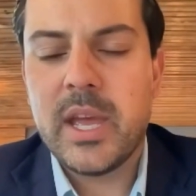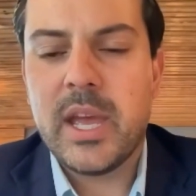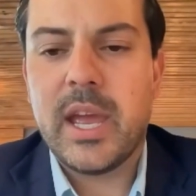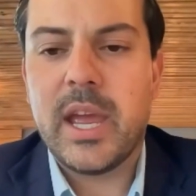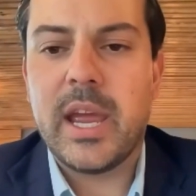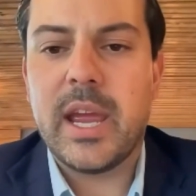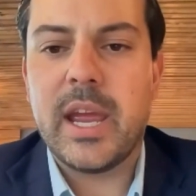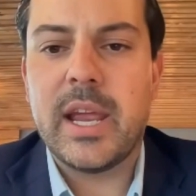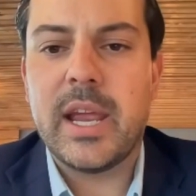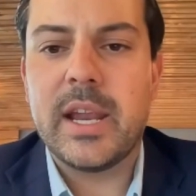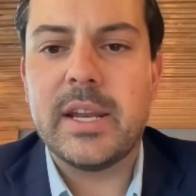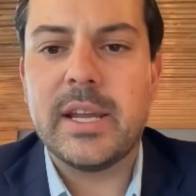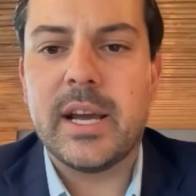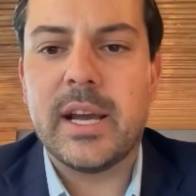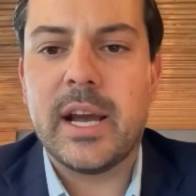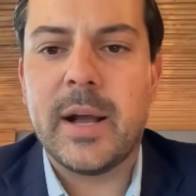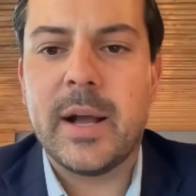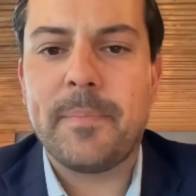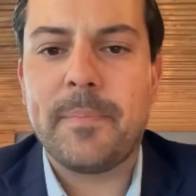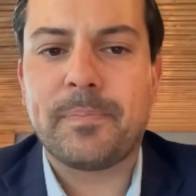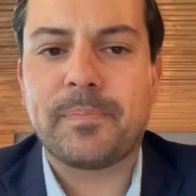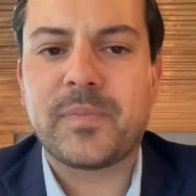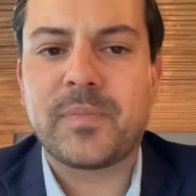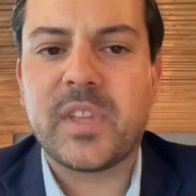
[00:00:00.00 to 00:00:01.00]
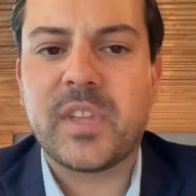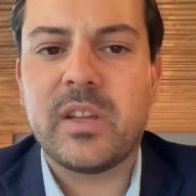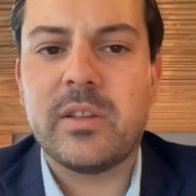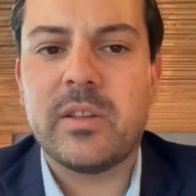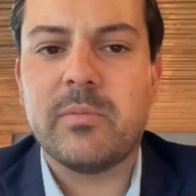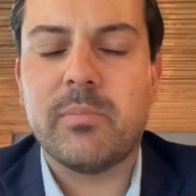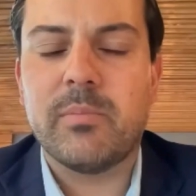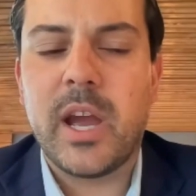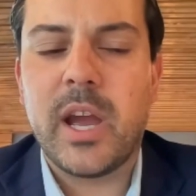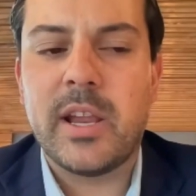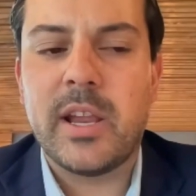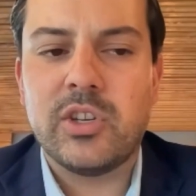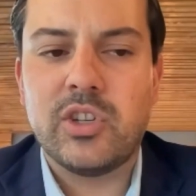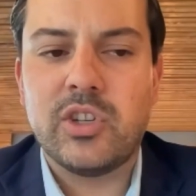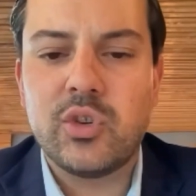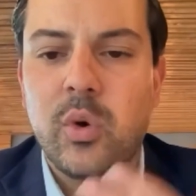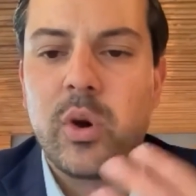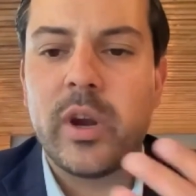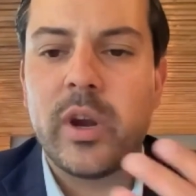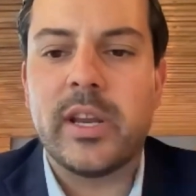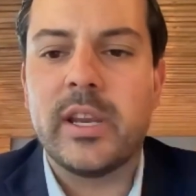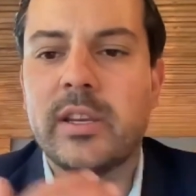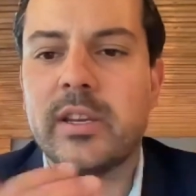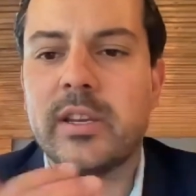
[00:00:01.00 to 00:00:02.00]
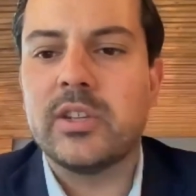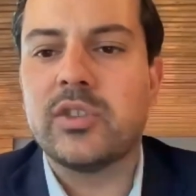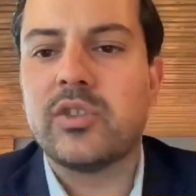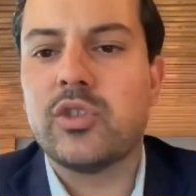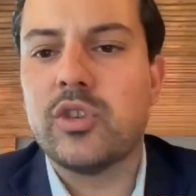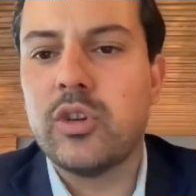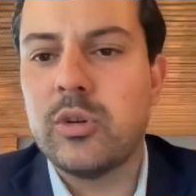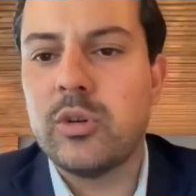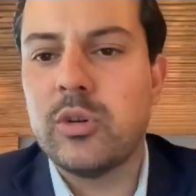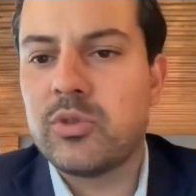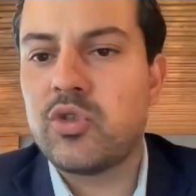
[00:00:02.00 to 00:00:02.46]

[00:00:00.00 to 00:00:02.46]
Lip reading: And by joining these groups,